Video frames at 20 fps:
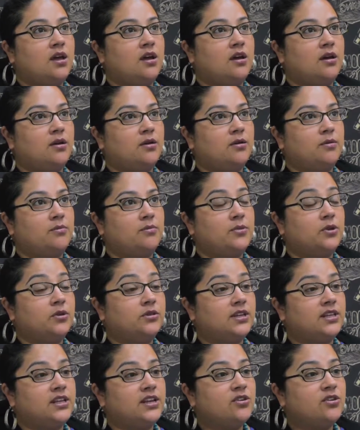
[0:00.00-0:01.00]
um,
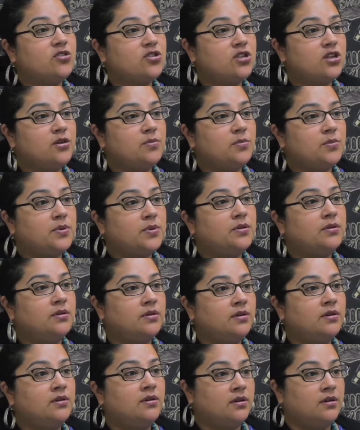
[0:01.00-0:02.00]
build the leadership
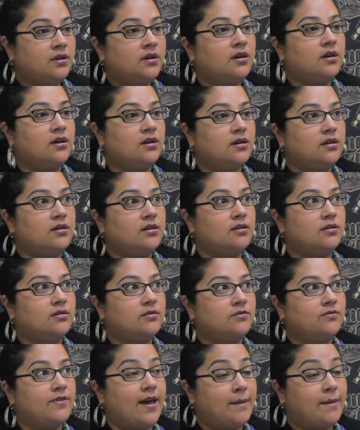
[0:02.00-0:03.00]

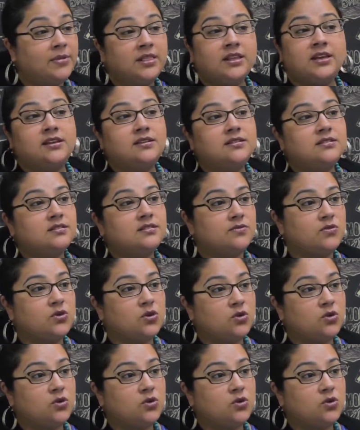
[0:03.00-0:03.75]
of families, of